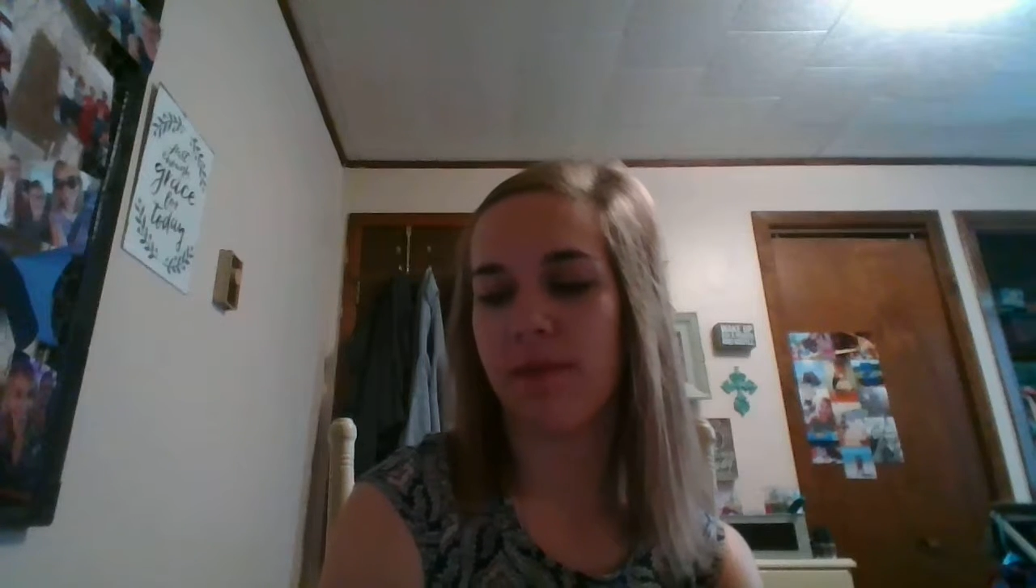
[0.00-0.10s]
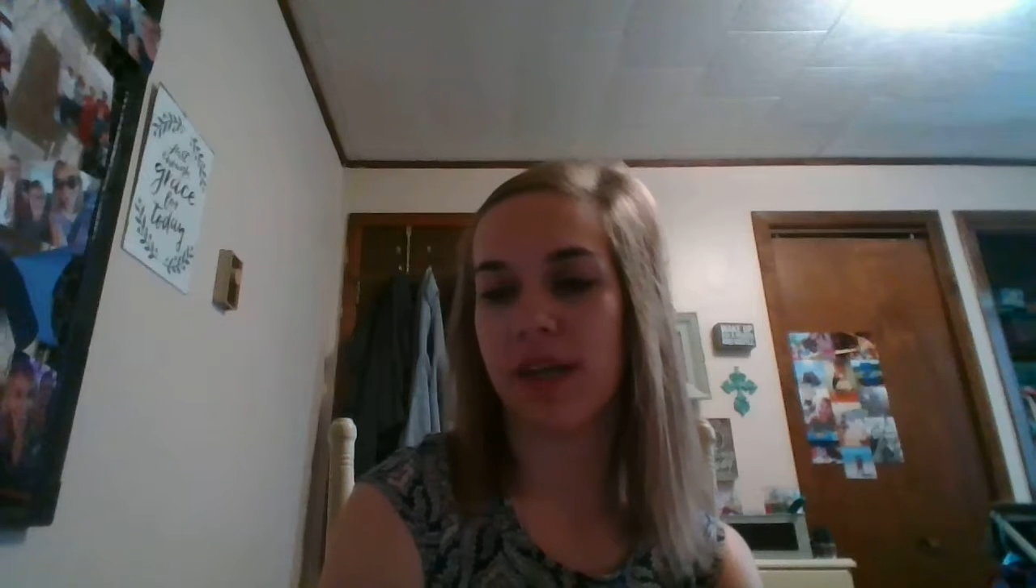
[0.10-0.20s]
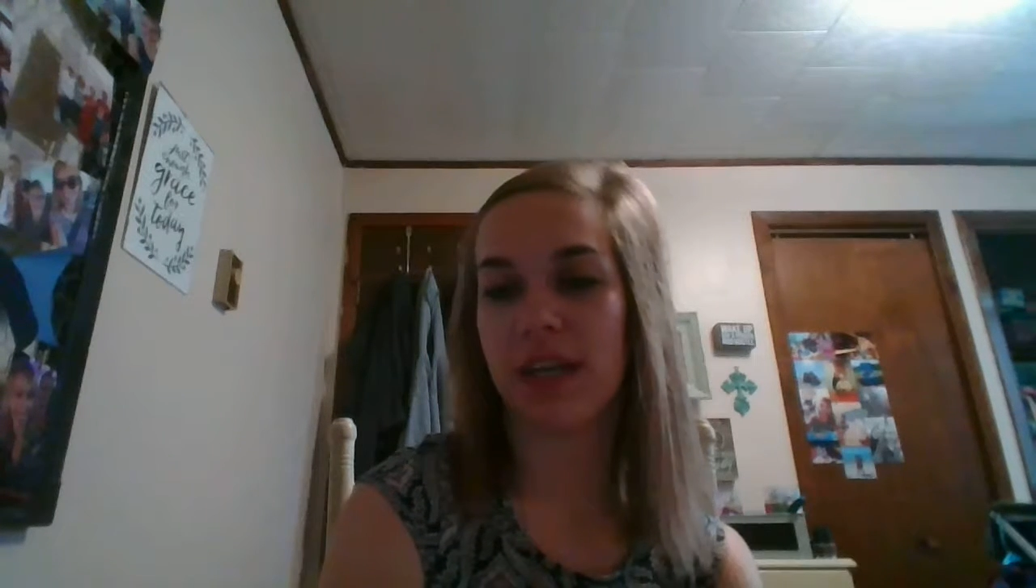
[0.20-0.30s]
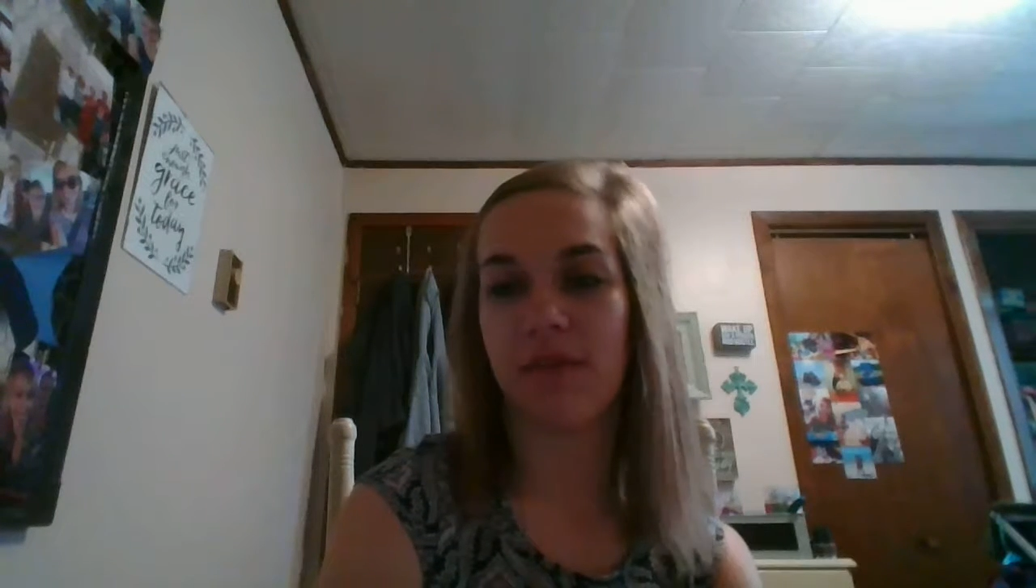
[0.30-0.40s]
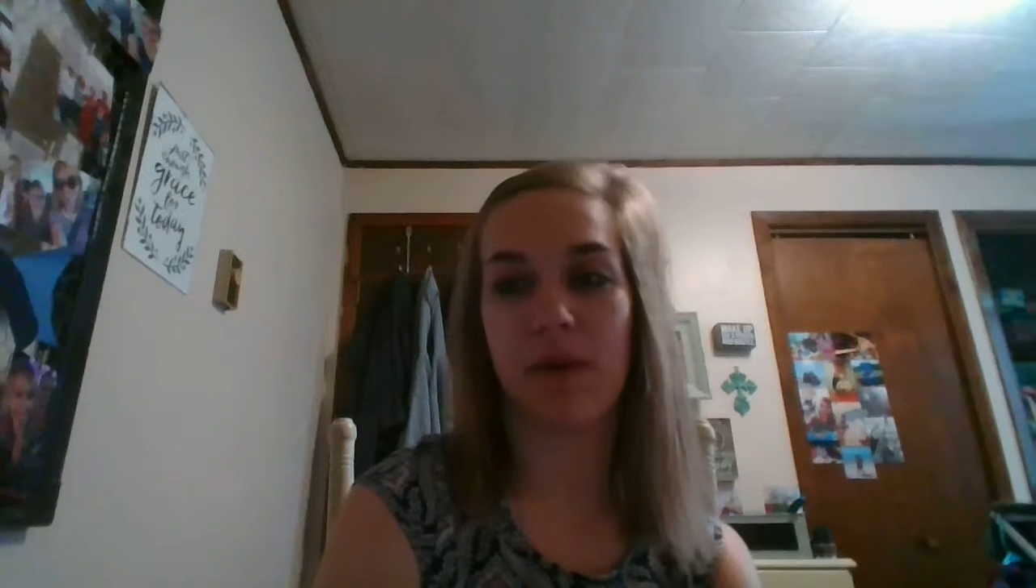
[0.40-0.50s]

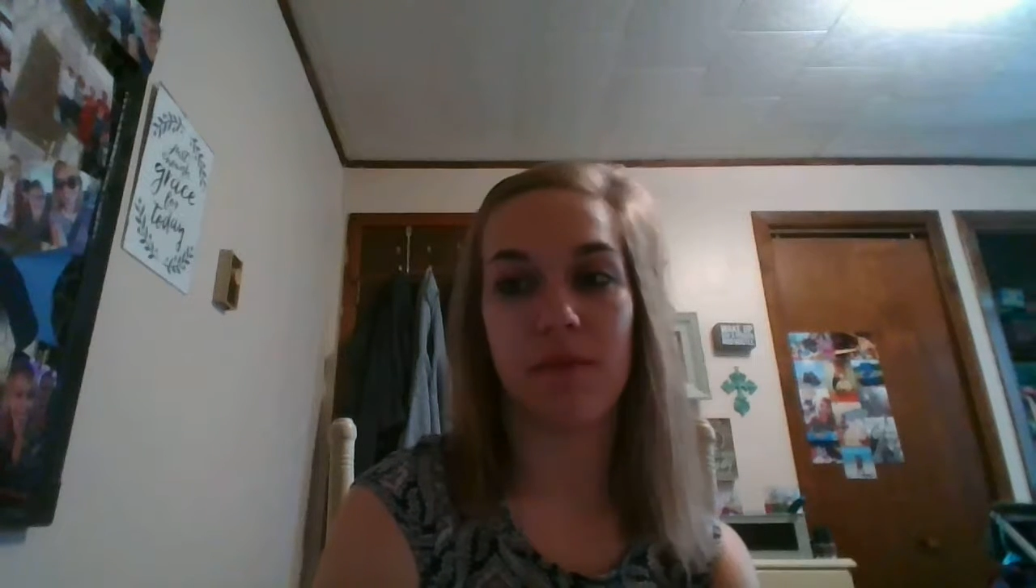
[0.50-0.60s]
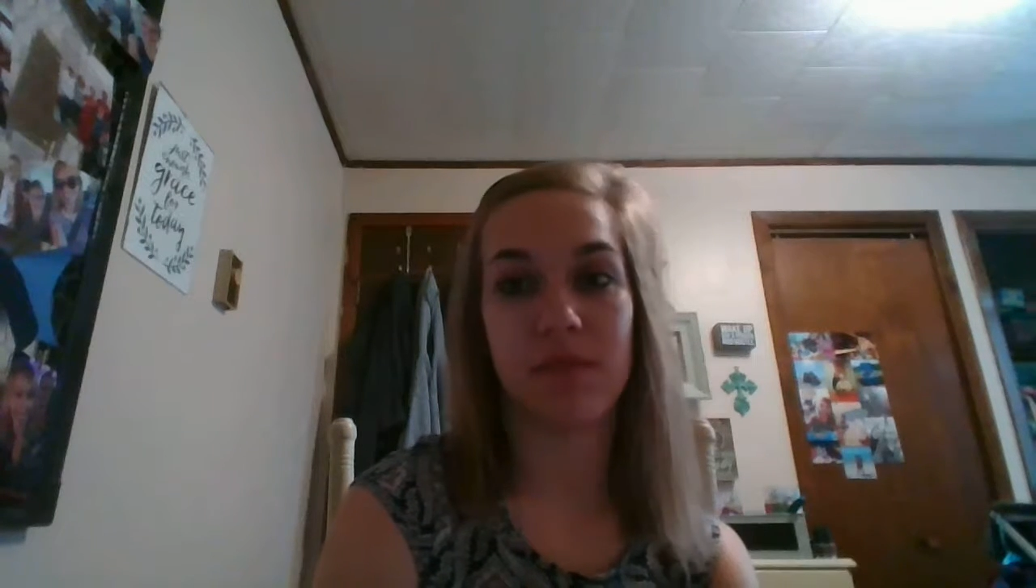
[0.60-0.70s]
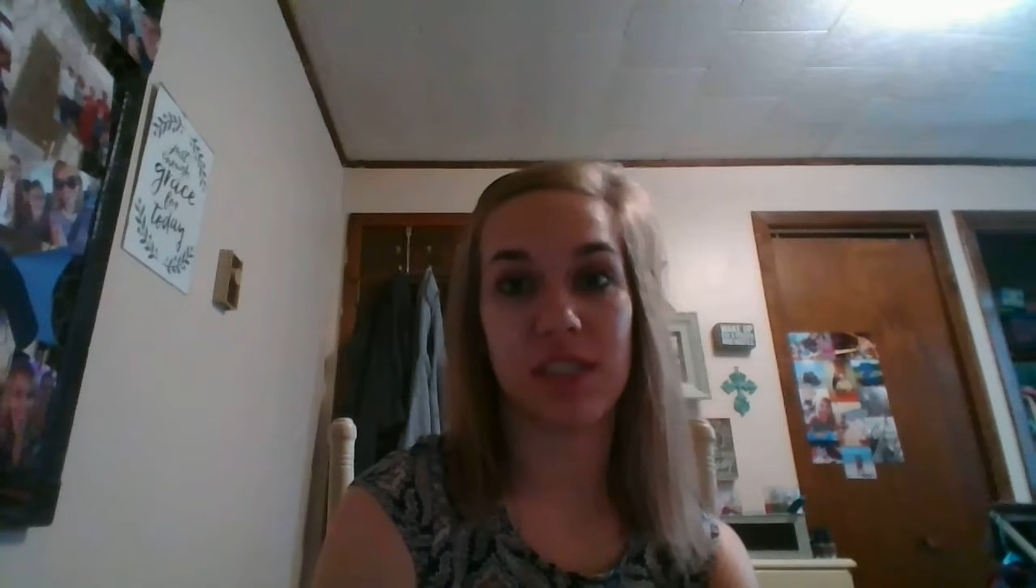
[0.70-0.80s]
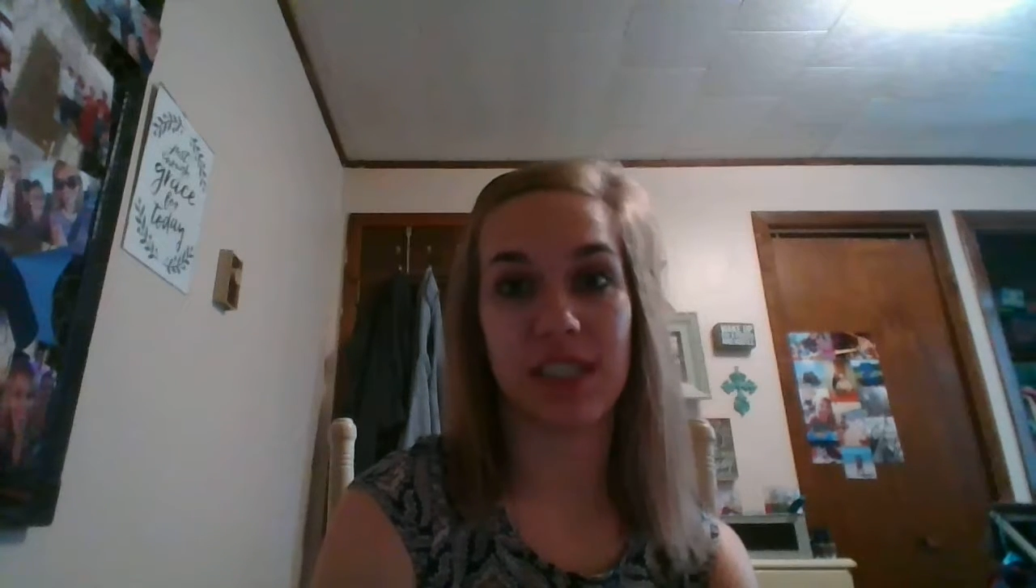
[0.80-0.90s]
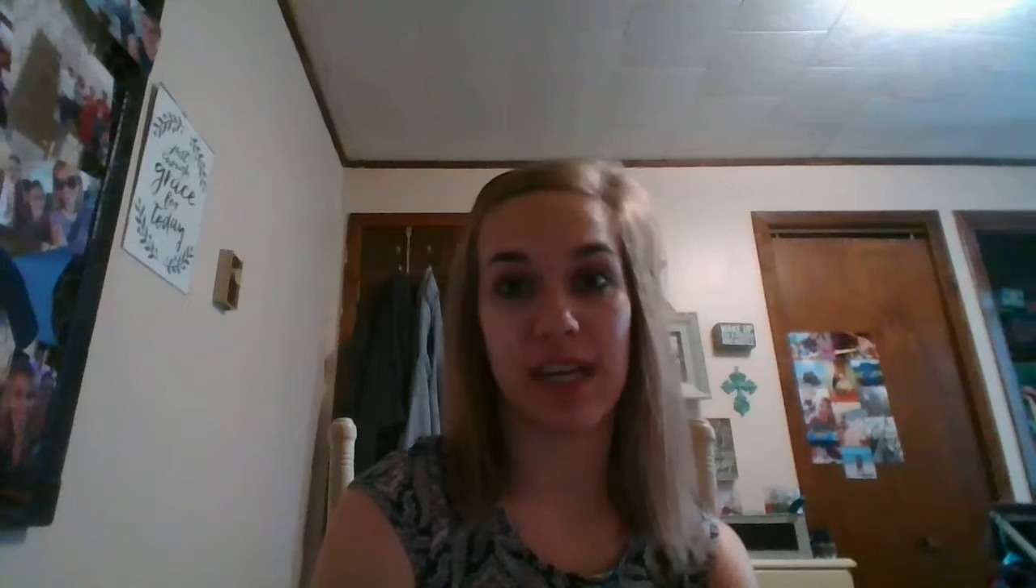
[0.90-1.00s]
we can give them
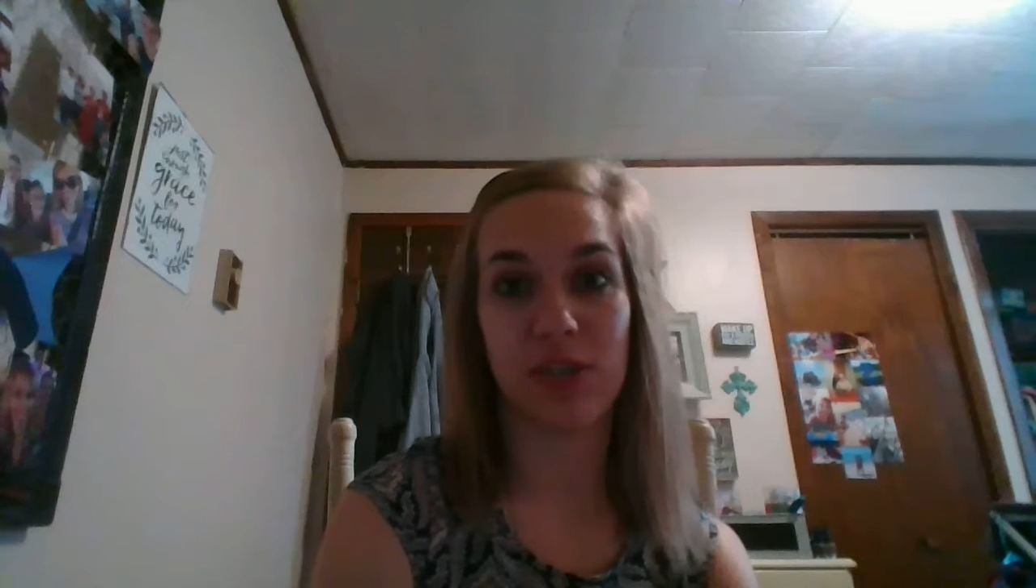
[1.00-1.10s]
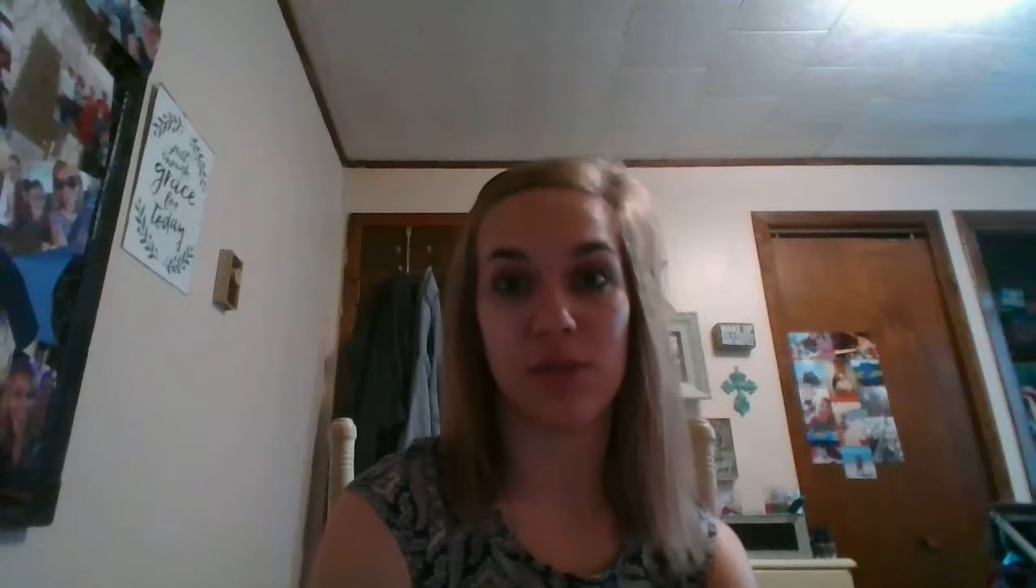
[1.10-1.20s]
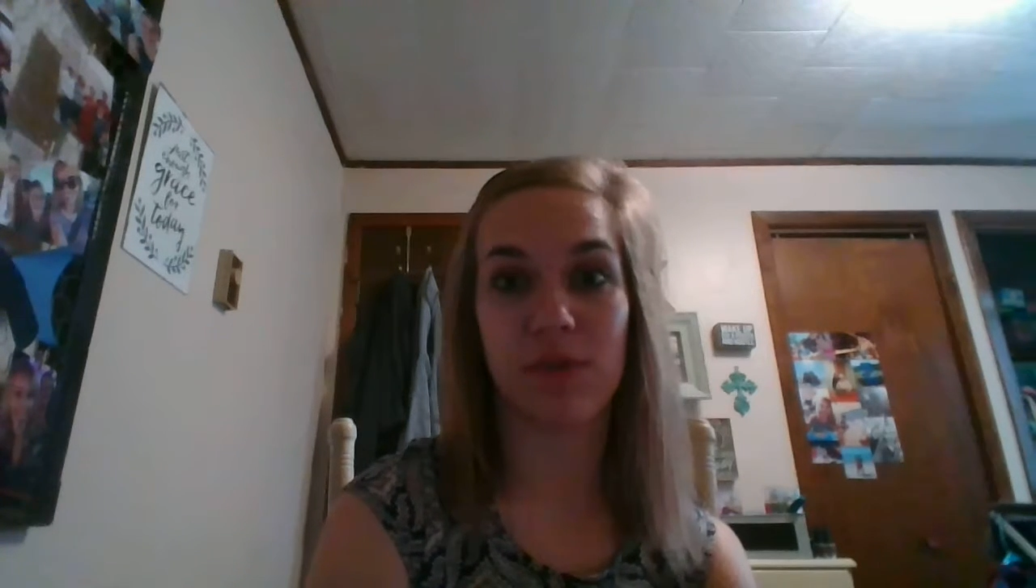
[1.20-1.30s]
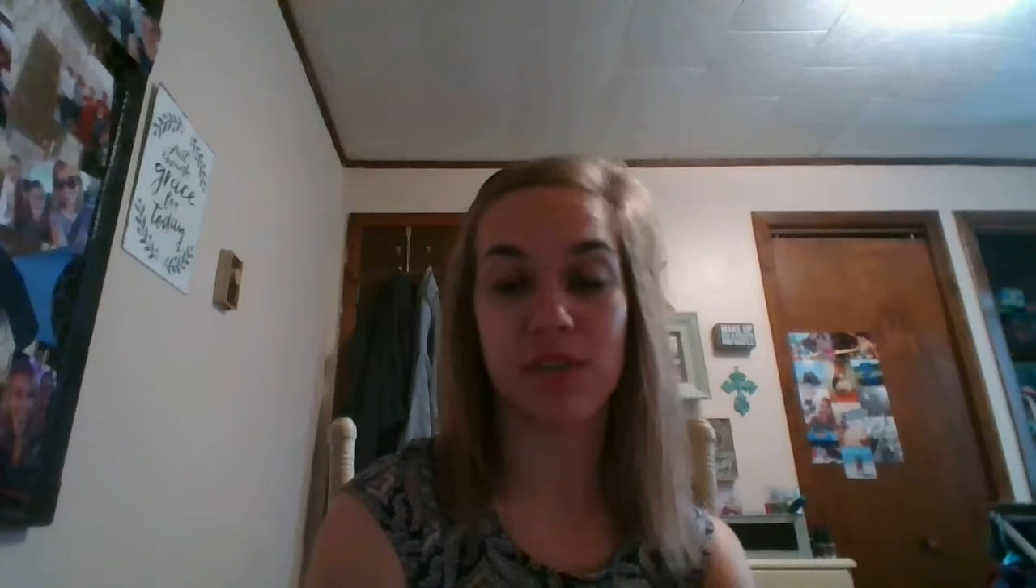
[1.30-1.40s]
a tic-tac-toe